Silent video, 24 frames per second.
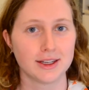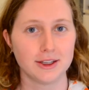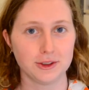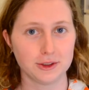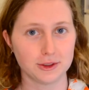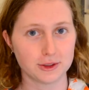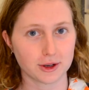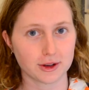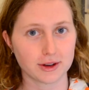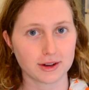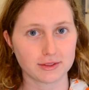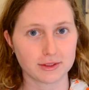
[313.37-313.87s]
You
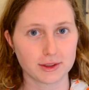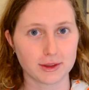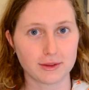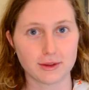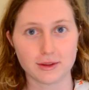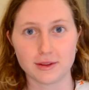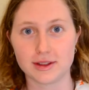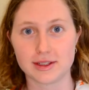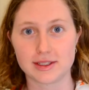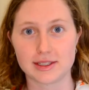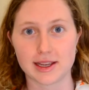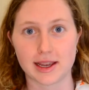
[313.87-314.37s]
don't have to
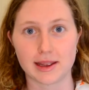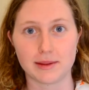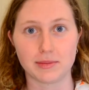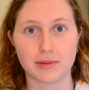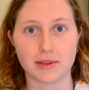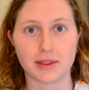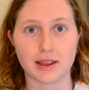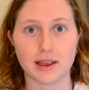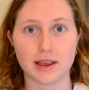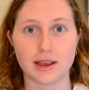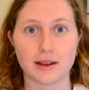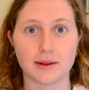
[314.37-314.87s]
do the same
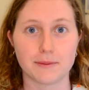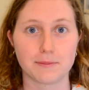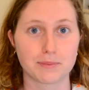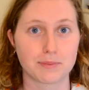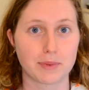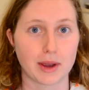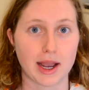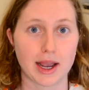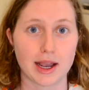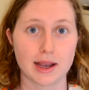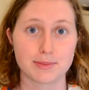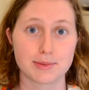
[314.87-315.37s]
thing.
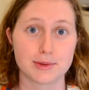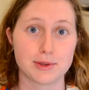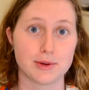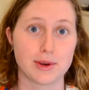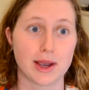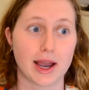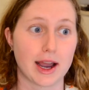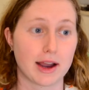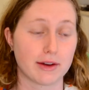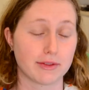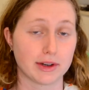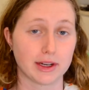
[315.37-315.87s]
Perhaps you
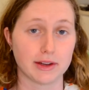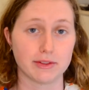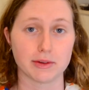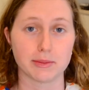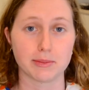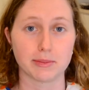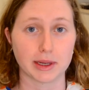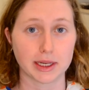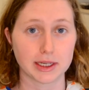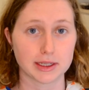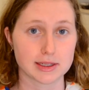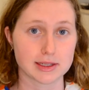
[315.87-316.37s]
have an even
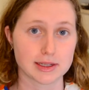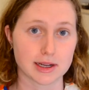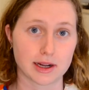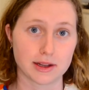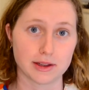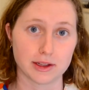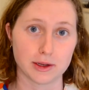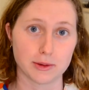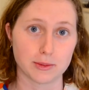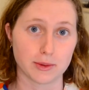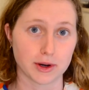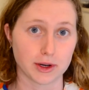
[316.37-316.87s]
better style
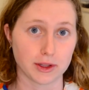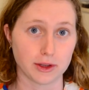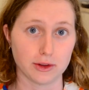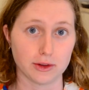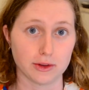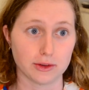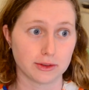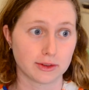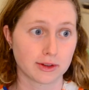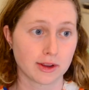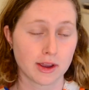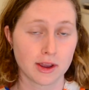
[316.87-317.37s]
that you want to
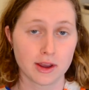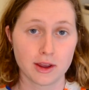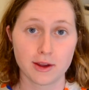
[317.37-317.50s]
use.